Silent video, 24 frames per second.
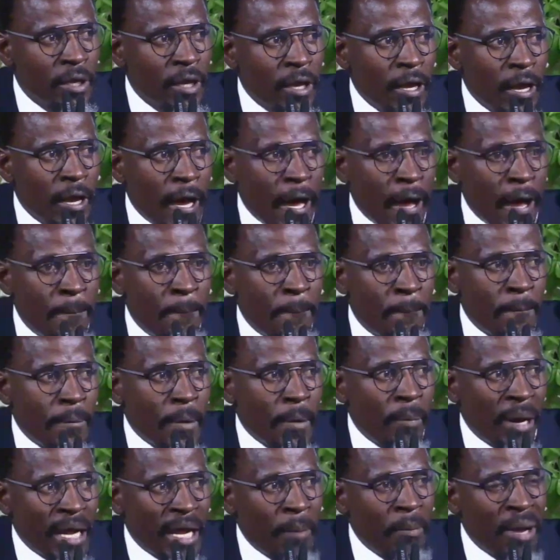Um,
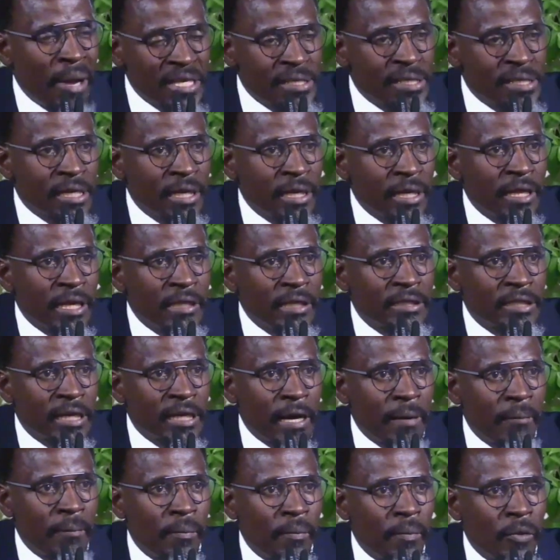but I must say that
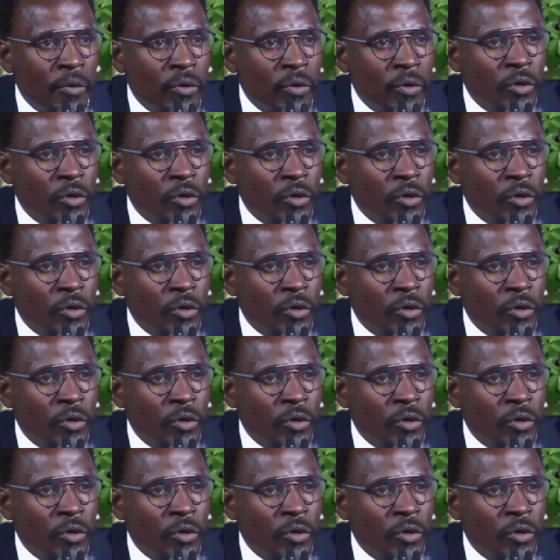um,